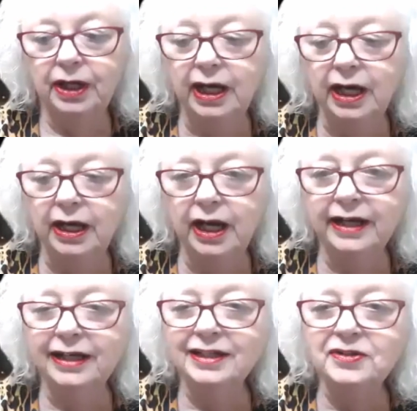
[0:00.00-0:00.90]
and I
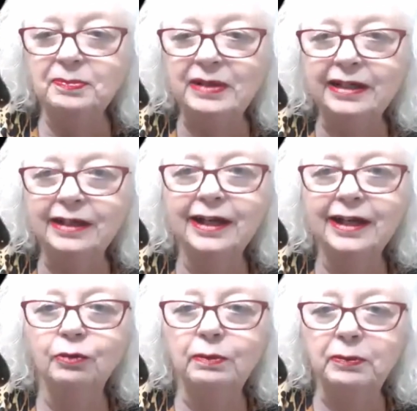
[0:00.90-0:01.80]
got done speaking,
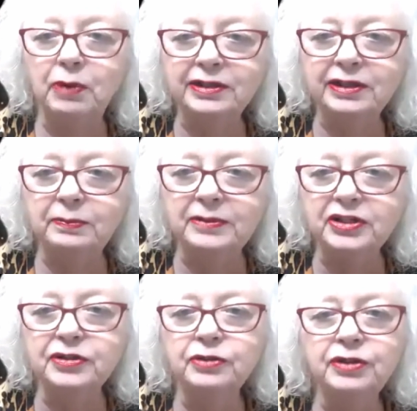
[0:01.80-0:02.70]
and a woman walked up to me. She
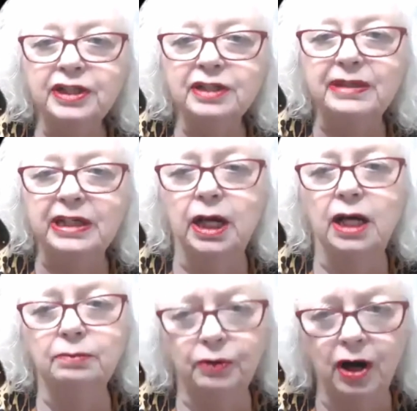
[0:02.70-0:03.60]
says, "You need to be a
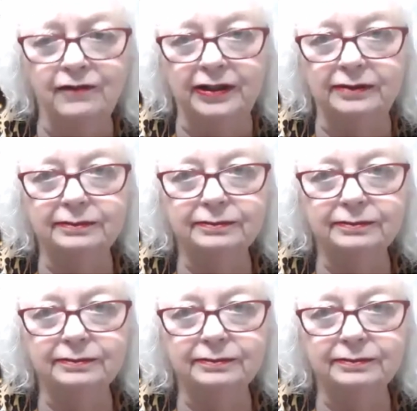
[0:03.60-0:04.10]
nonprofit."